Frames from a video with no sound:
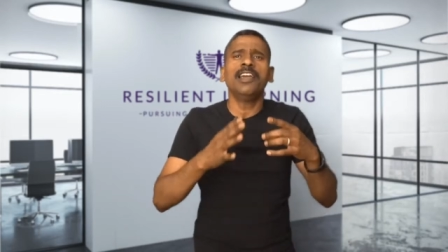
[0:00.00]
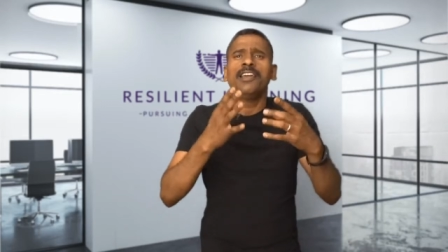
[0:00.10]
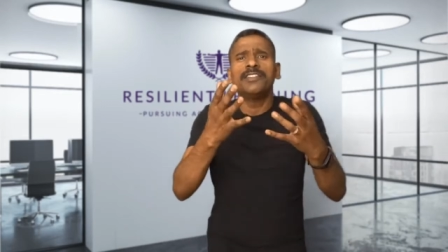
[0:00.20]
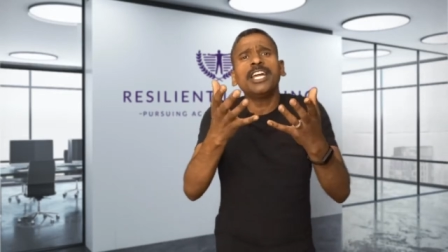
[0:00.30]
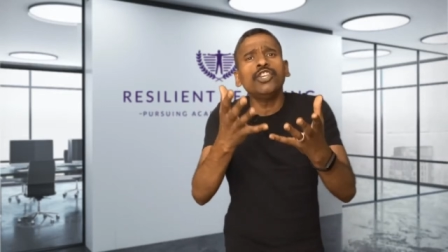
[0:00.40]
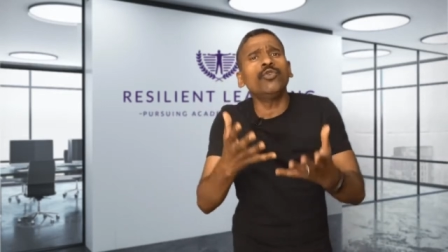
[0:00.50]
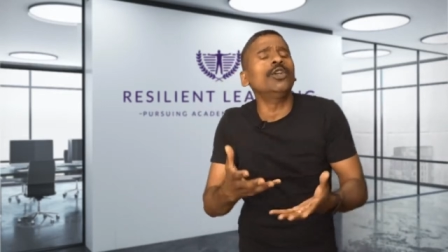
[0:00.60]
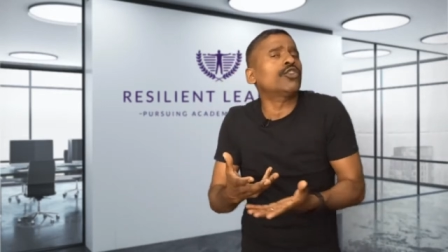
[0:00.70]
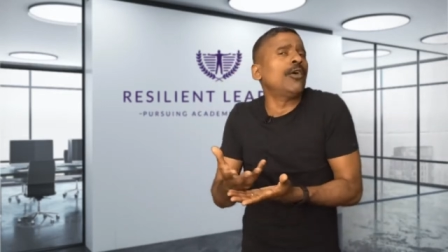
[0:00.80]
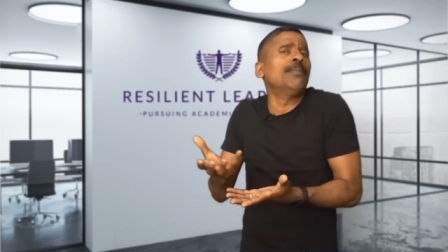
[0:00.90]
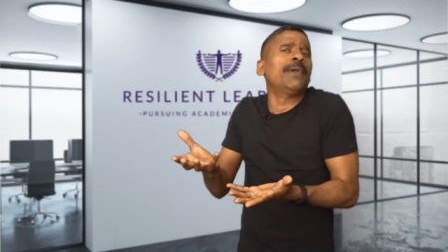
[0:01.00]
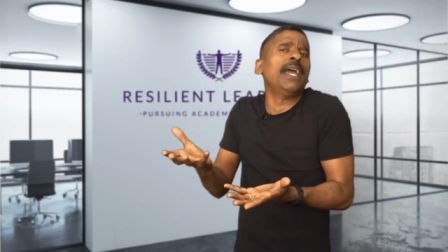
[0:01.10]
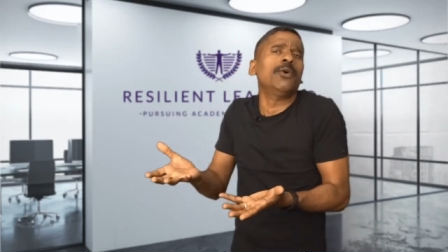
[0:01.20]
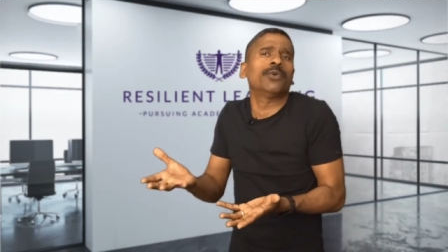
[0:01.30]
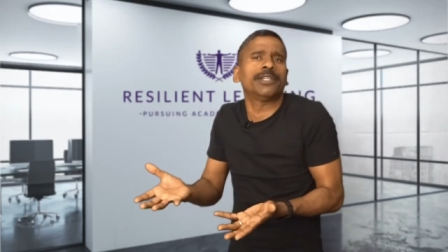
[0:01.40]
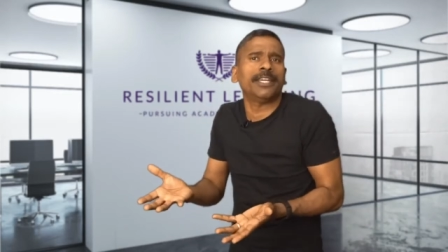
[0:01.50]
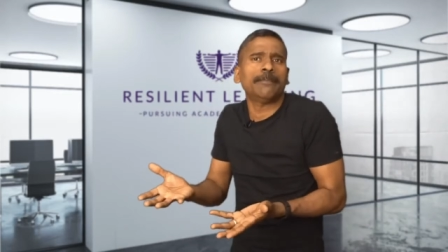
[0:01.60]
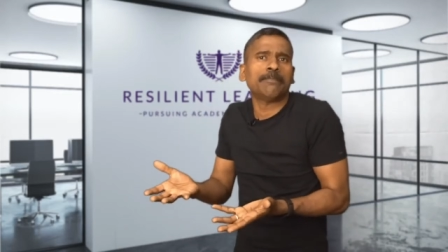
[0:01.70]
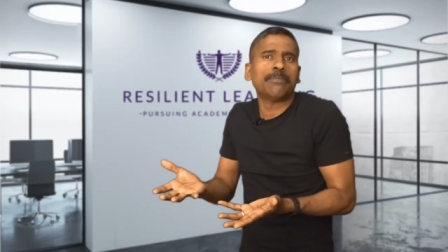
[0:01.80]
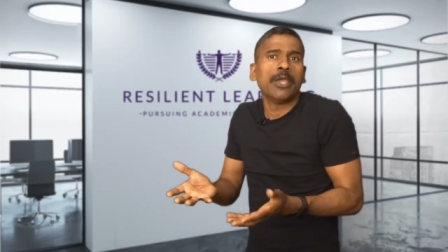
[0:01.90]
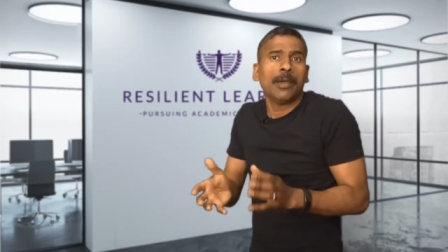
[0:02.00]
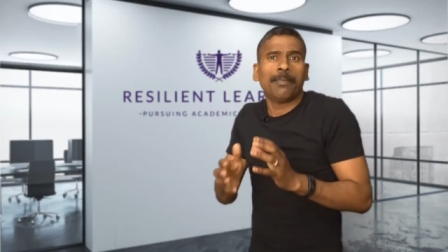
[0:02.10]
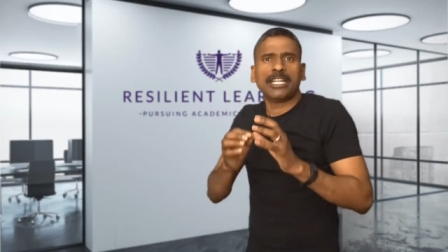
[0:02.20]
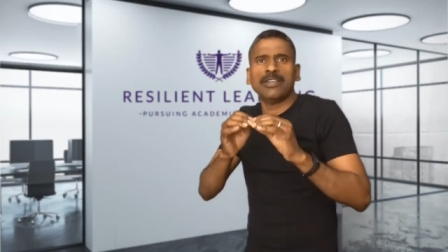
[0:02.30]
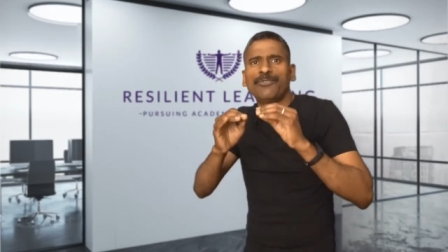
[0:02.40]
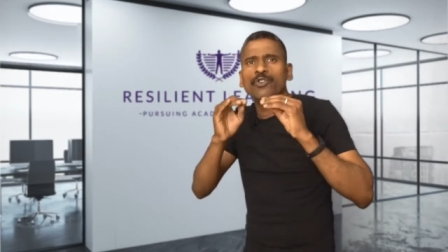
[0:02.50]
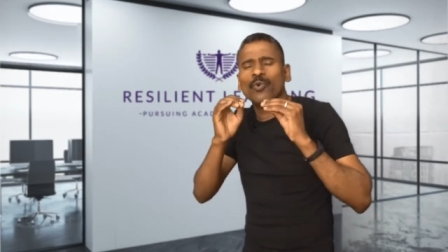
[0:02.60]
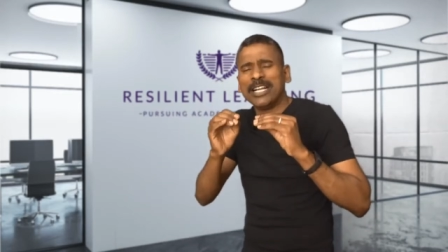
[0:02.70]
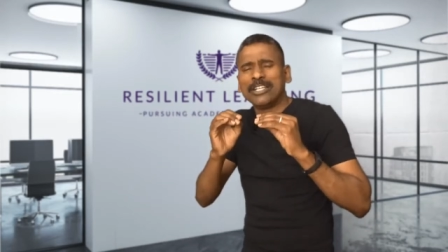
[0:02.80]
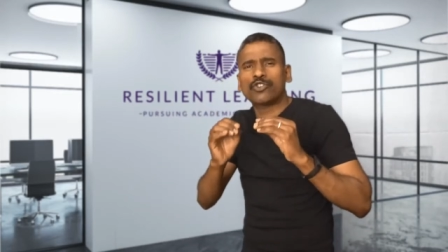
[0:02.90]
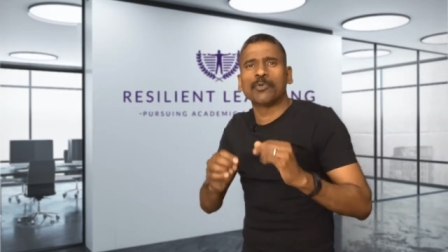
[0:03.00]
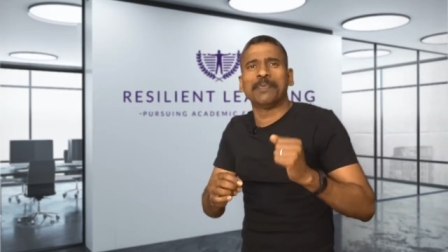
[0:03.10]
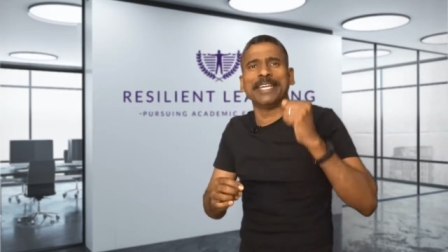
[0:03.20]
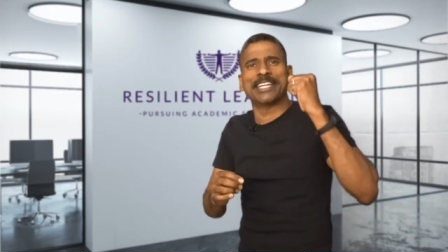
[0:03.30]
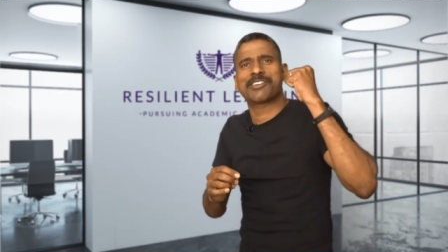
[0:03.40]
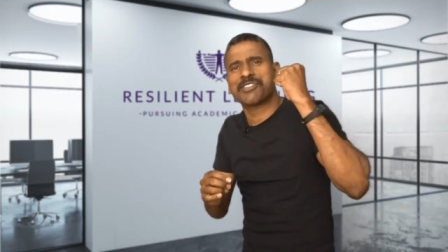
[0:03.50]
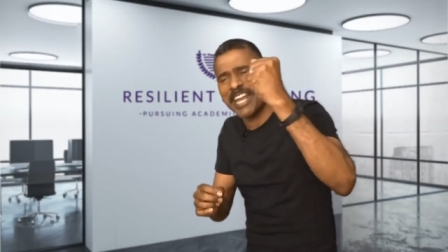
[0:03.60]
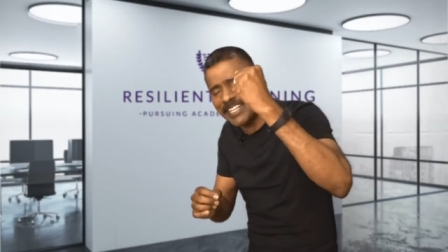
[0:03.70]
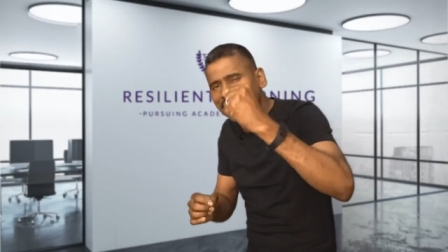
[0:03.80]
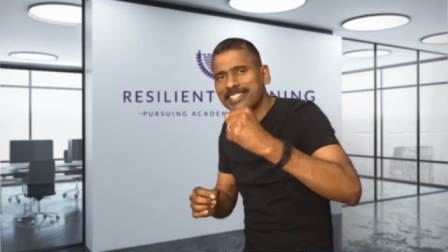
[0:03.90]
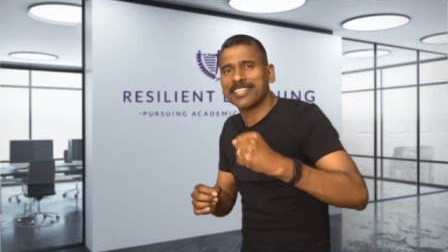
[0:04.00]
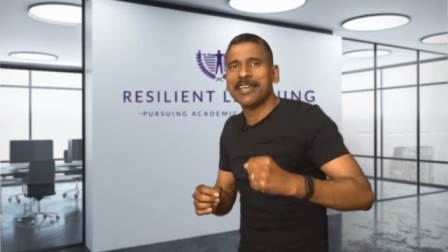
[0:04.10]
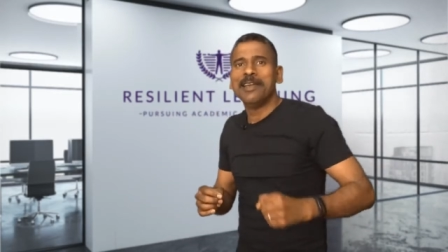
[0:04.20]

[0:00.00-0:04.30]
then you will compare with them. But if you want to be great,